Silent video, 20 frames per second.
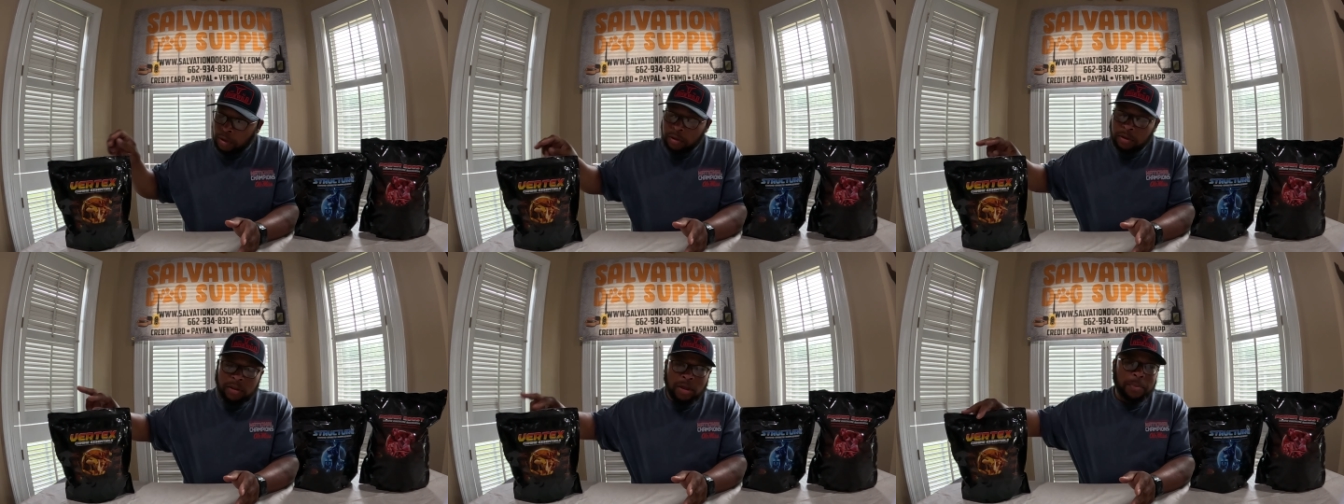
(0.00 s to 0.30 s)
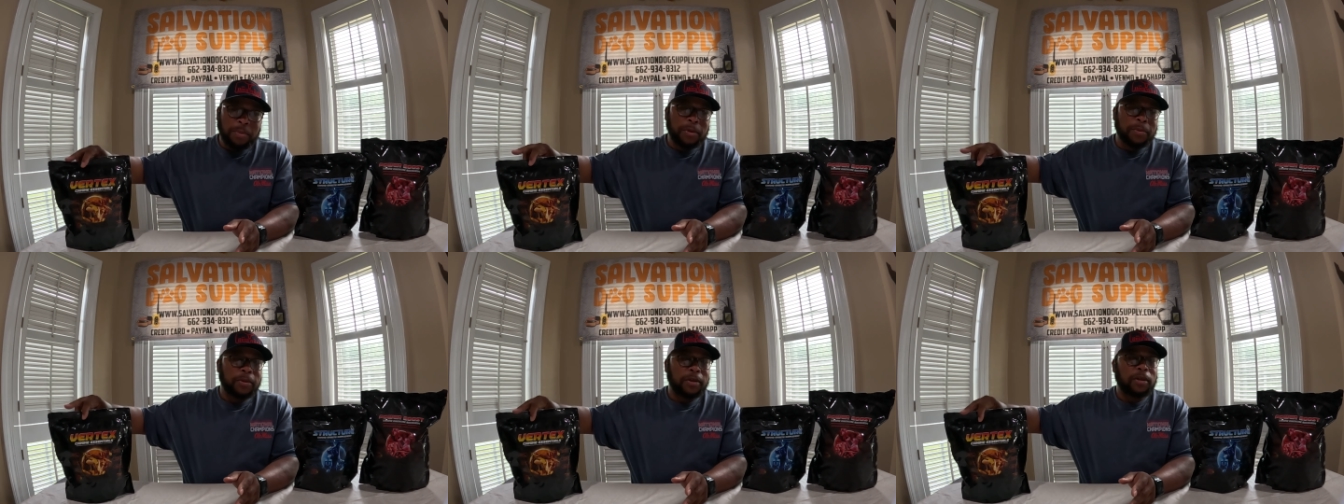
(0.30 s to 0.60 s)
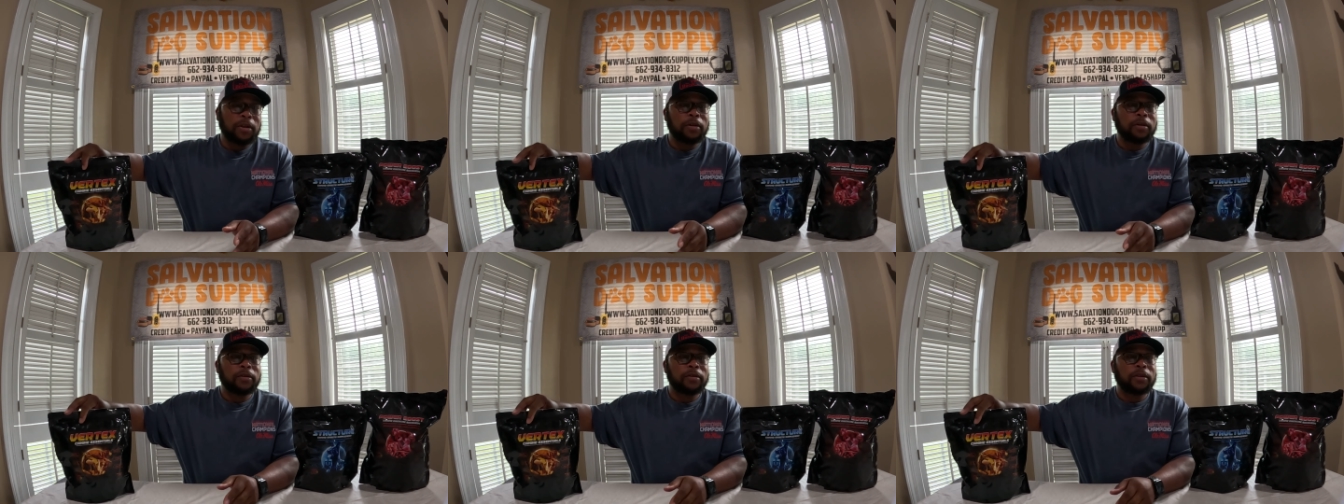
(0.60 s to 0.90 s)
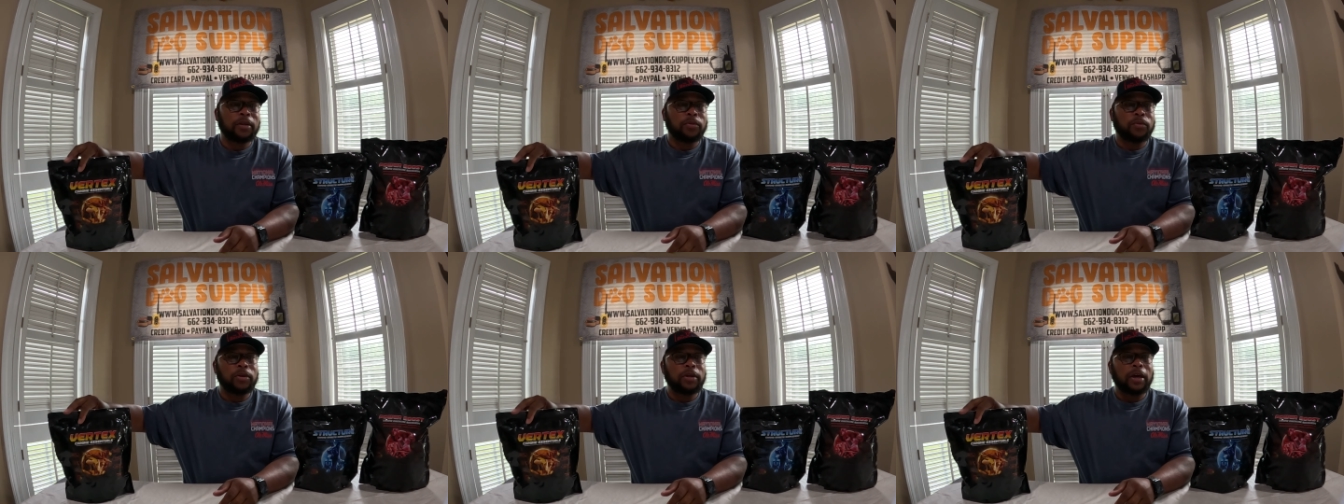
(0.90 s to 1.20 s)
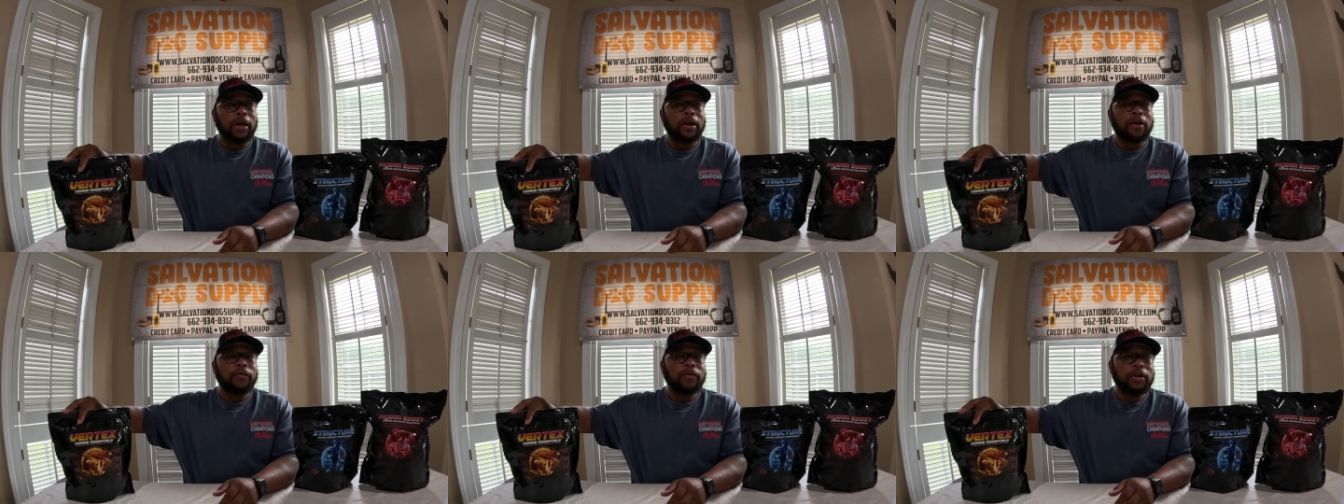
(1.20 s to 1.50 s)
supplement here that we
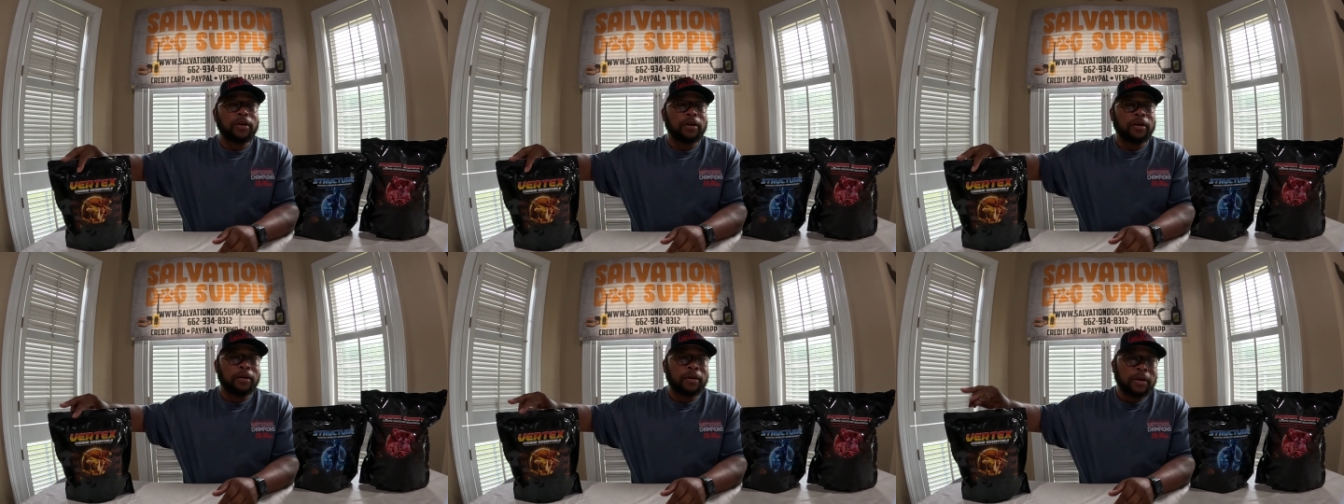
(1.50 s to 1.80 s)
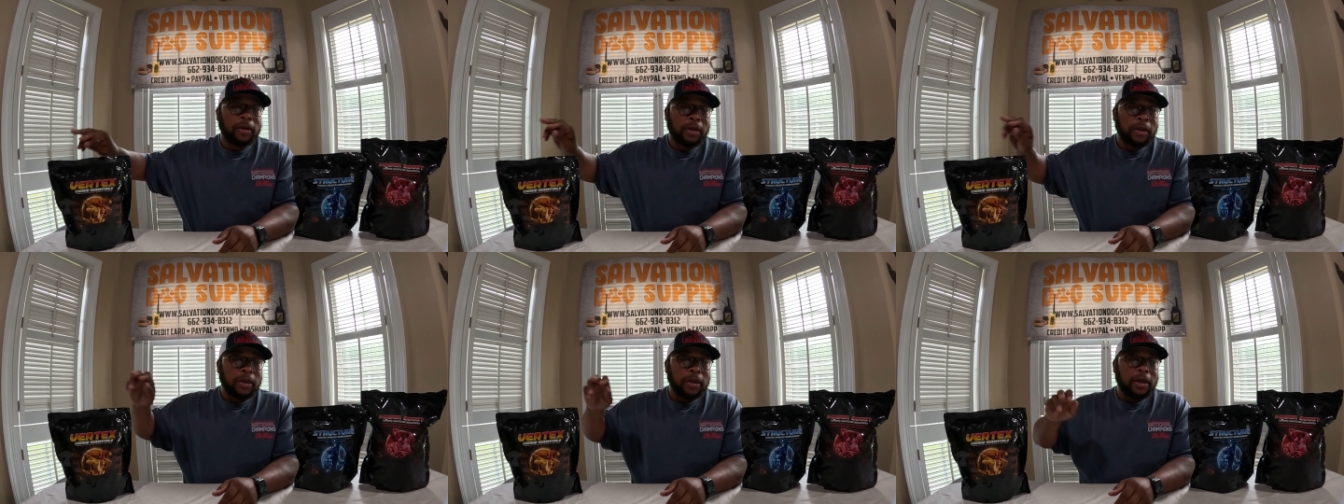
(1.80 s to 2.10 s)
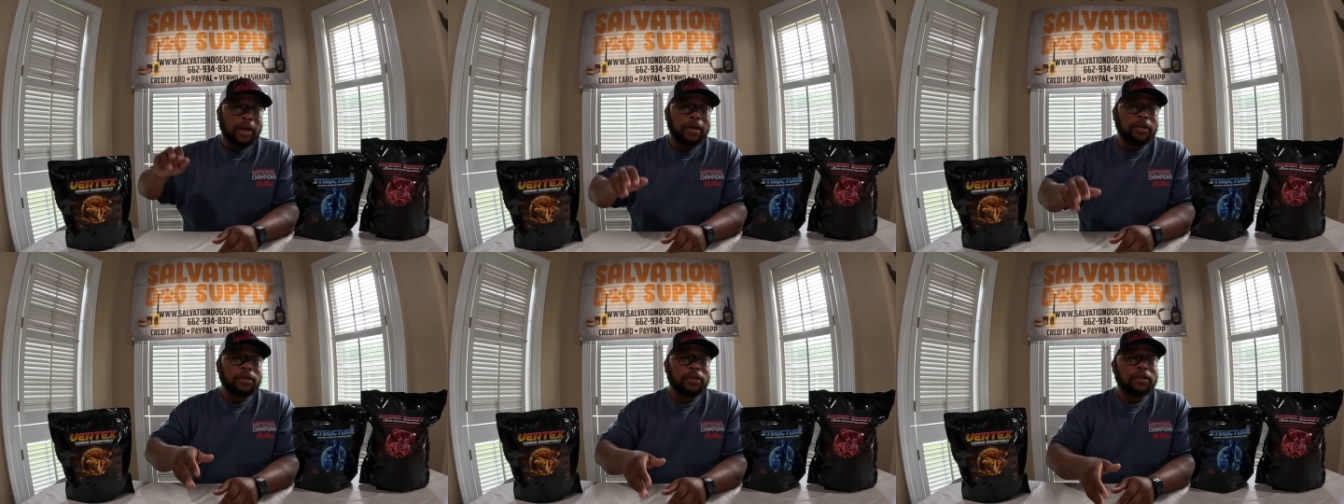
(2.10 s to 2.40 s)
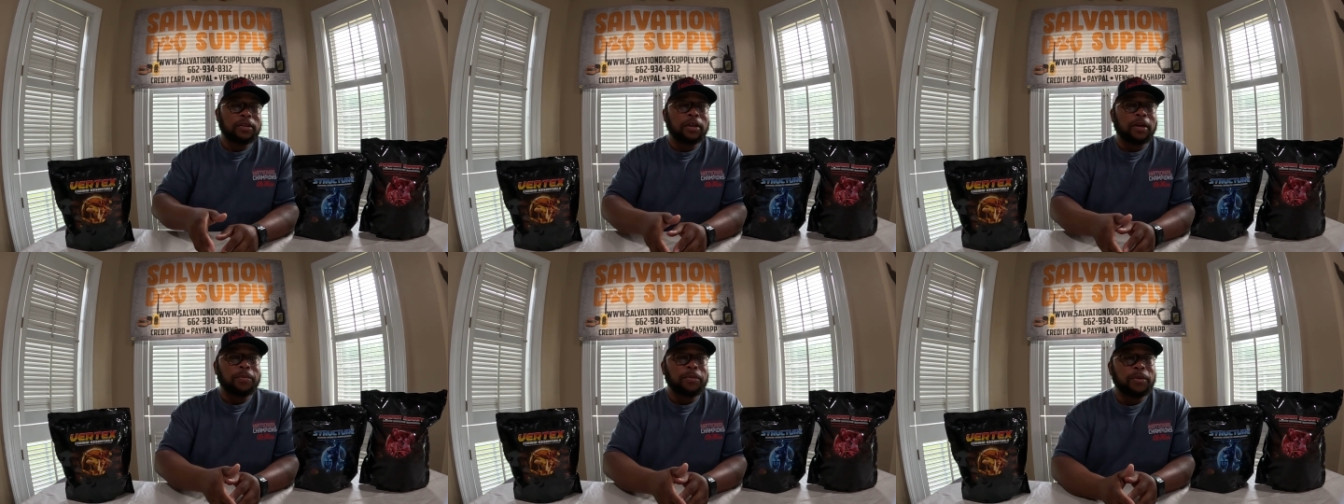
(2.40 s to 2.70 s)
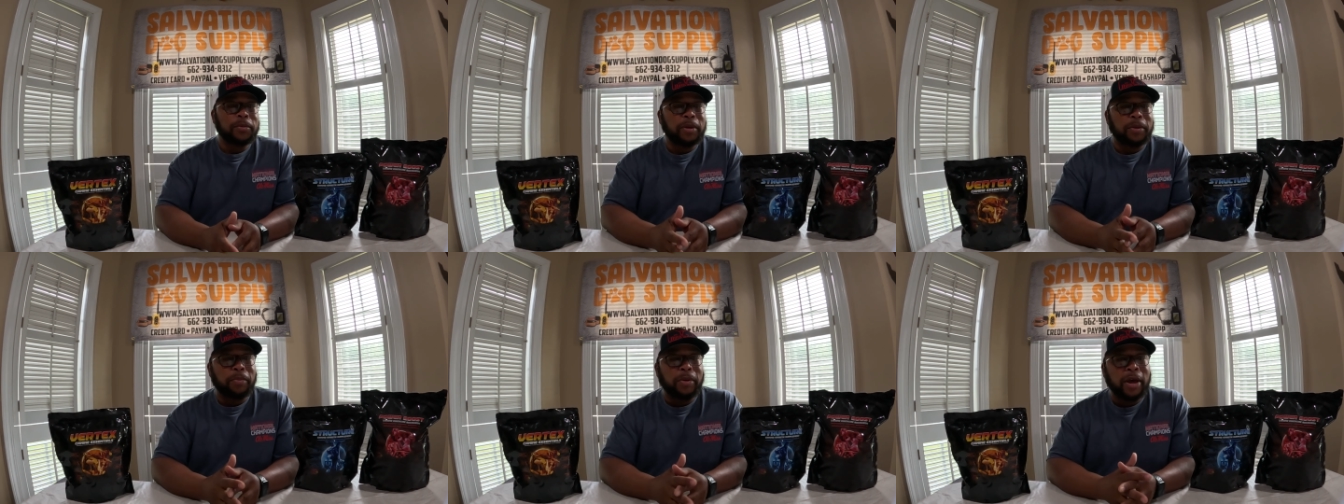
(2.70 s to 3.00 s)
have here, it's a
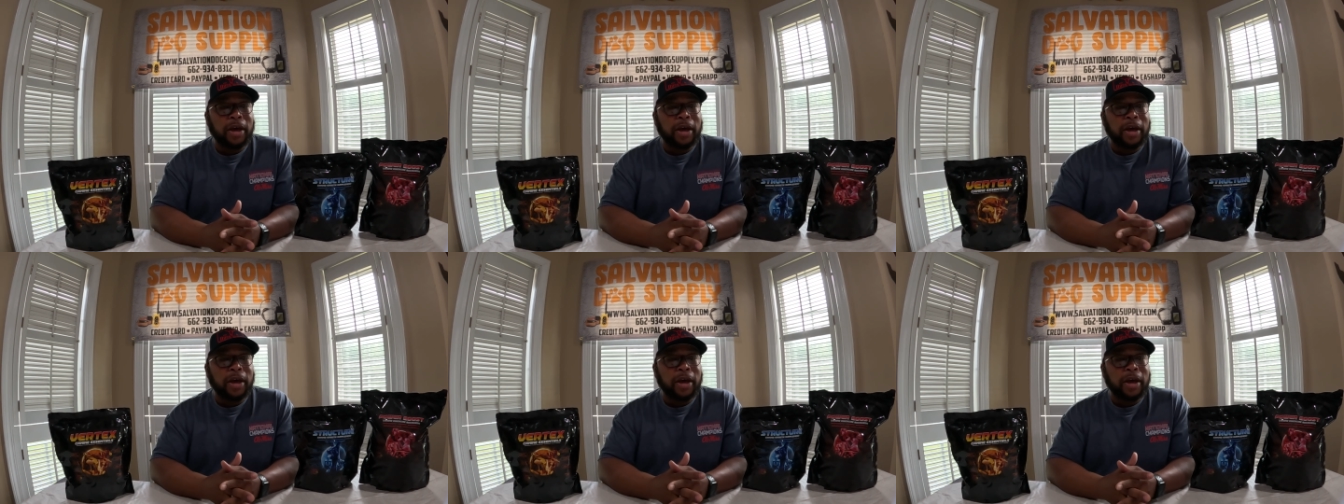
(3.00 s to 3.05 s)
supplement